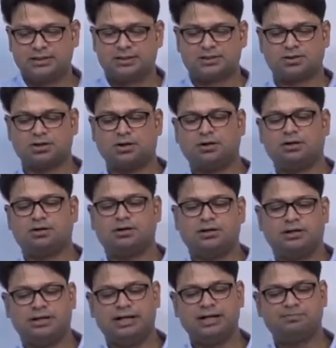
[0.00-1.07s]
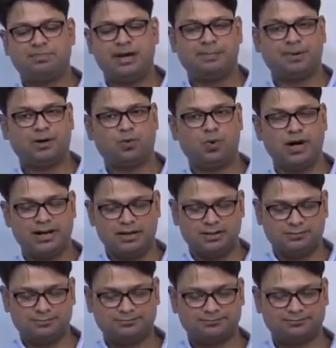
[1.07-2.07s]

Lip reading: So in paper 1,